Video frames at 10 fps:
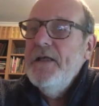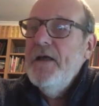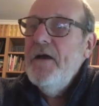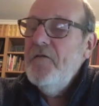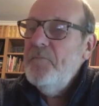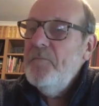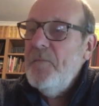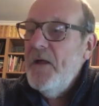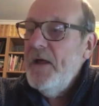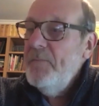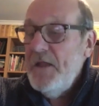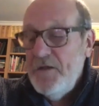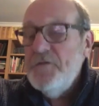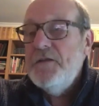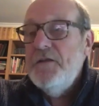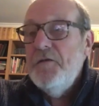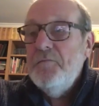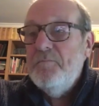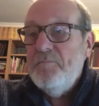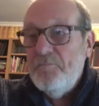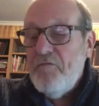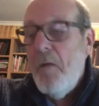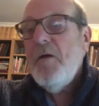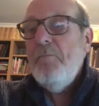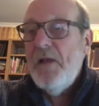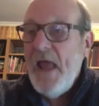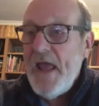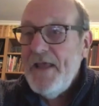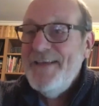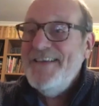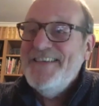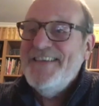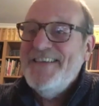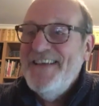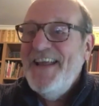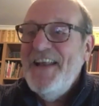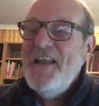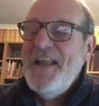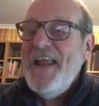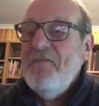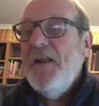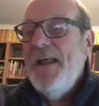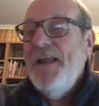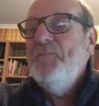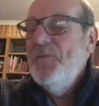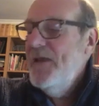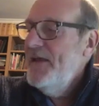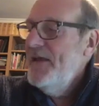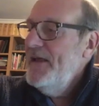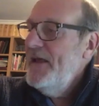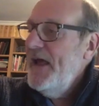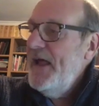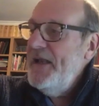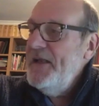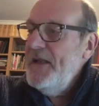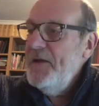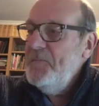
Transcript: of, they used to do proper plays in an evening, and